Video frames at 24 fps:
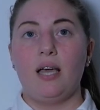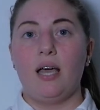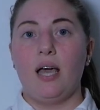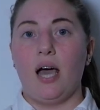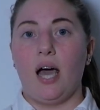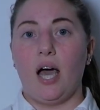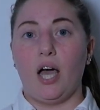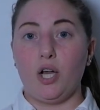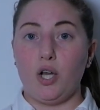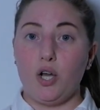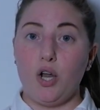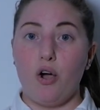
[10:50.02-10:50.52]

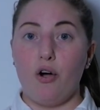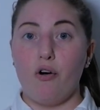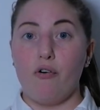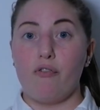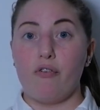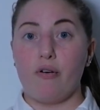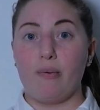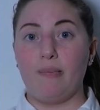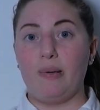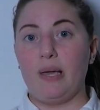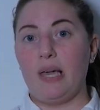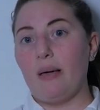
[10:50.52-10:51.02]
a no
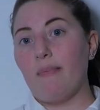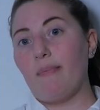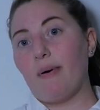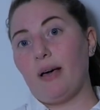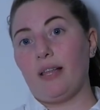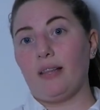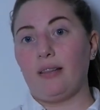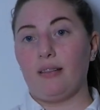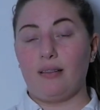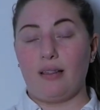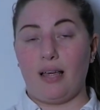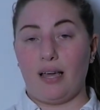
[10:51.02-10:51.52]
from me,
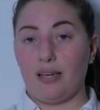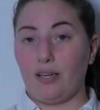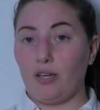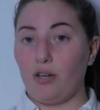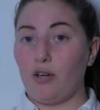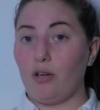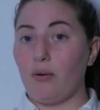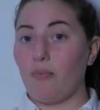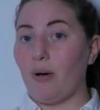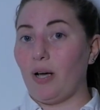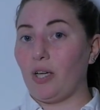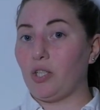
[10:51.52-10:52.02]
but like you
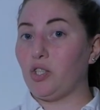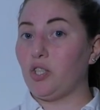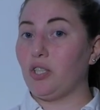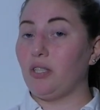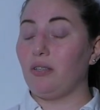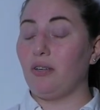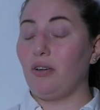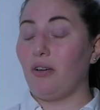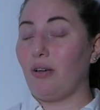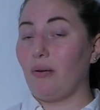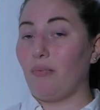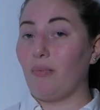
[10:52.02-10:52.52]
can watch
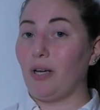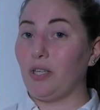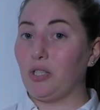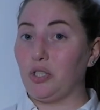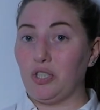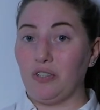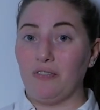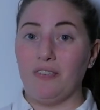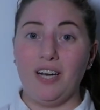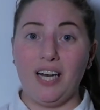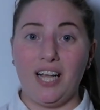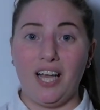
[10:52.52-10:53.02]

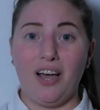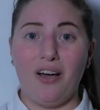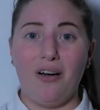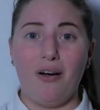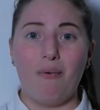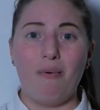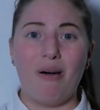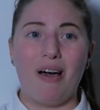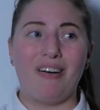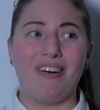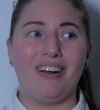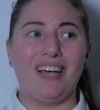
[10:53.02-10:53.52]
the video
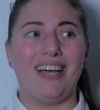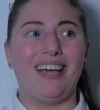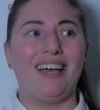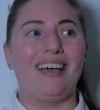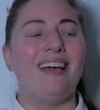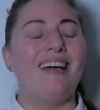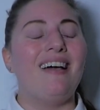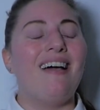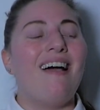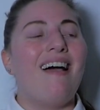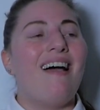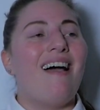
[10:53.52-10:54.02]
about it
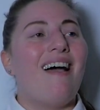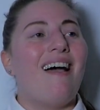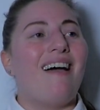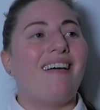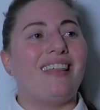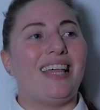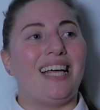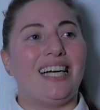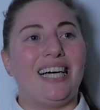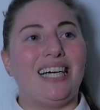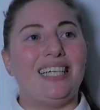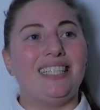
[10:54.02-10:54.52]

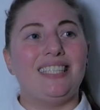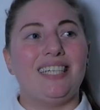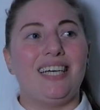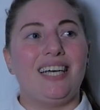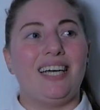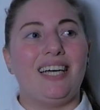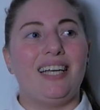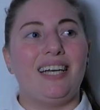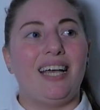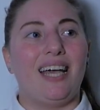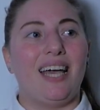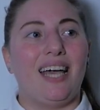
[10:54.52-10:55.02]
that I
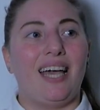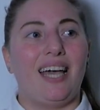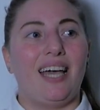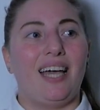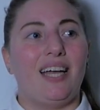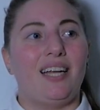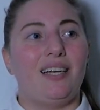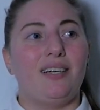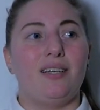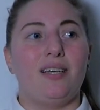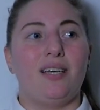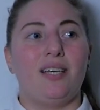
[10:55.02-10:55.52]
did,
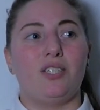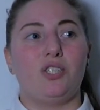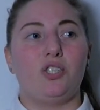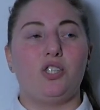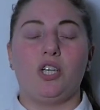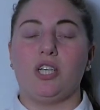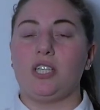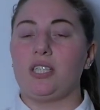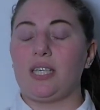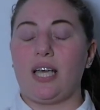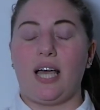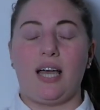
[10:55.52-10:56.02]
and it's
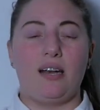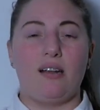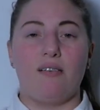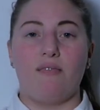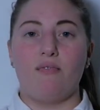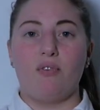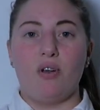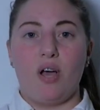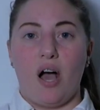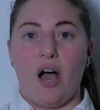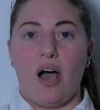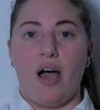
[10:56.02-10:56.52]
just kind of
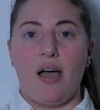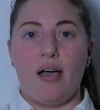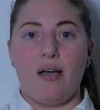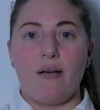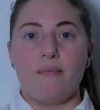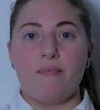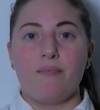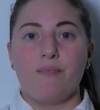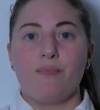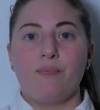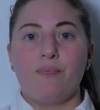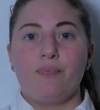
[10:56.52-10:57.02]
not
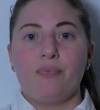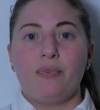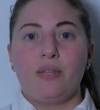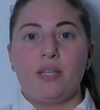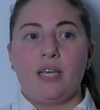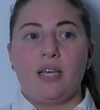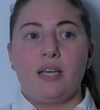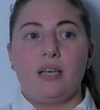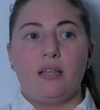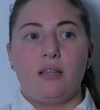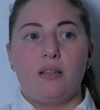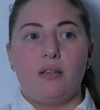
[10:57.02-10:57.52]

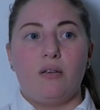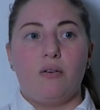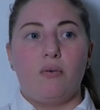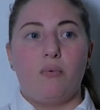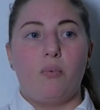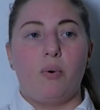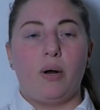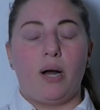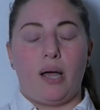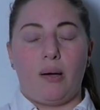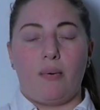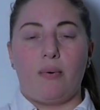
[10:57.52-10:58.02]

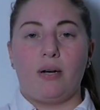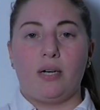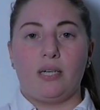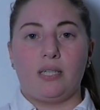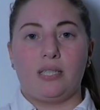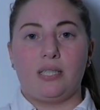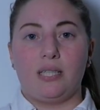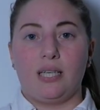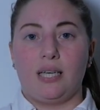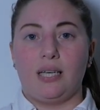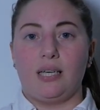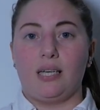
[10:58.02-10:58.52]
what I want to
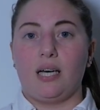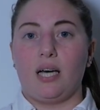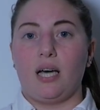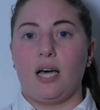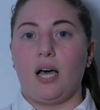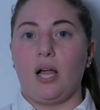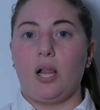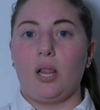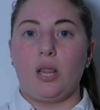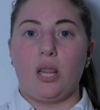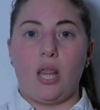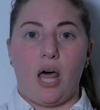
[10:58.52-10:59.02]
sink
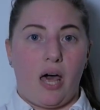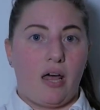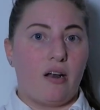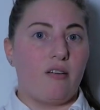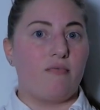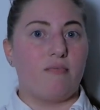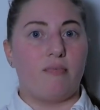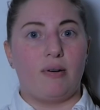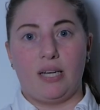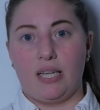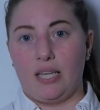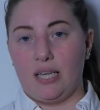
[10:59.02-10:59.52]
a lot
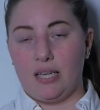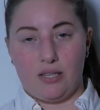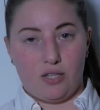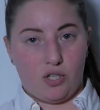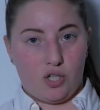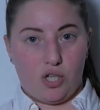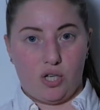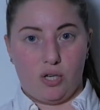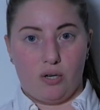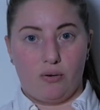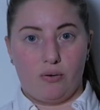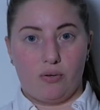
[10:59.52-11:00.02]
of money
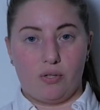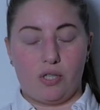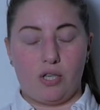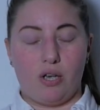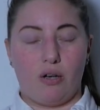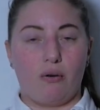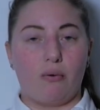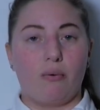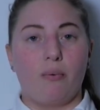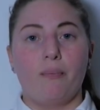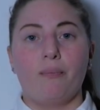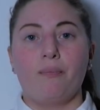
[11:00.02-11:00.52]
into.
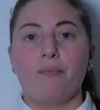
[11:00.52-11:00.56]
So